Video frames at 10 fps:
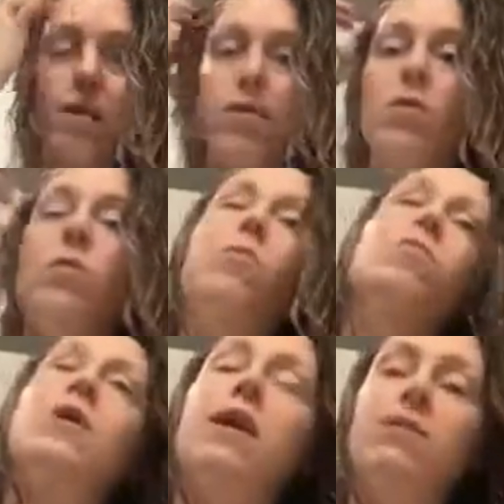You know,
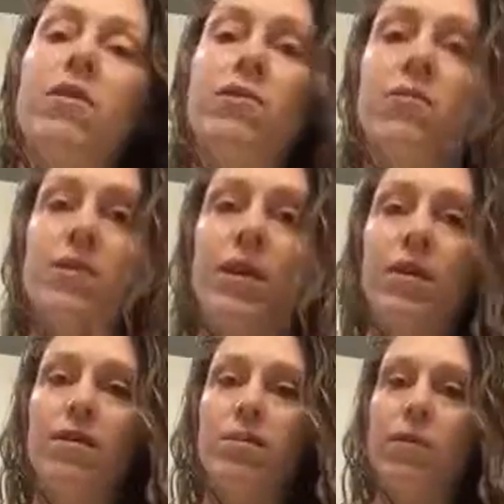when halfway through the
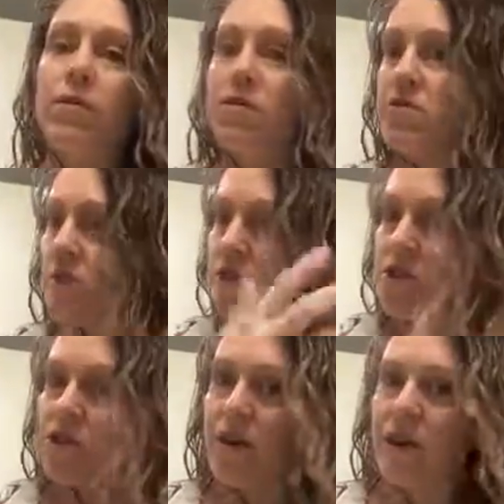day or whenever you start
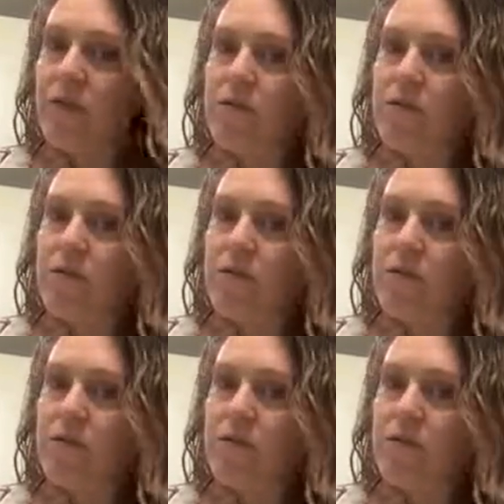touching your hair and